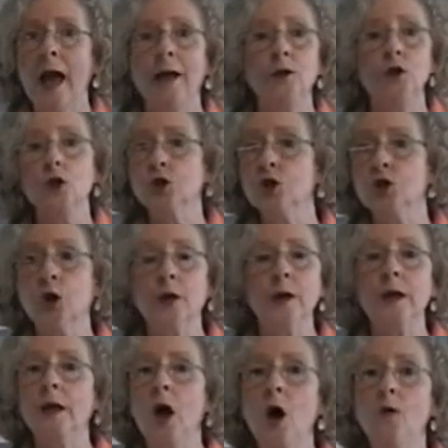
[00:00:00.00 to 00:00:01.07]
and just
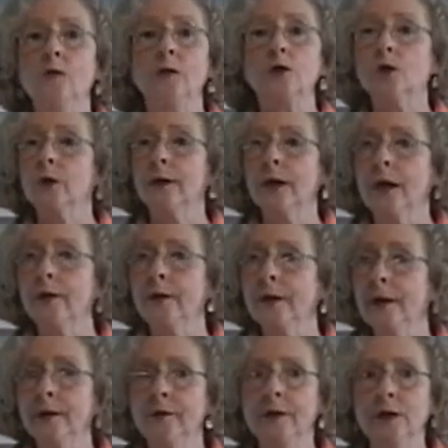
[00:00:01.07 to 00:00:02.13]
turn it over to another
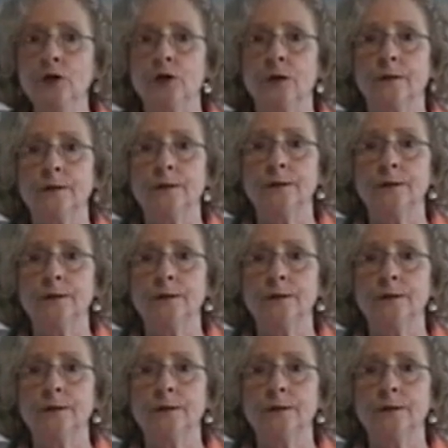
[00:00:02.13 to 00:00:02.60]
individual.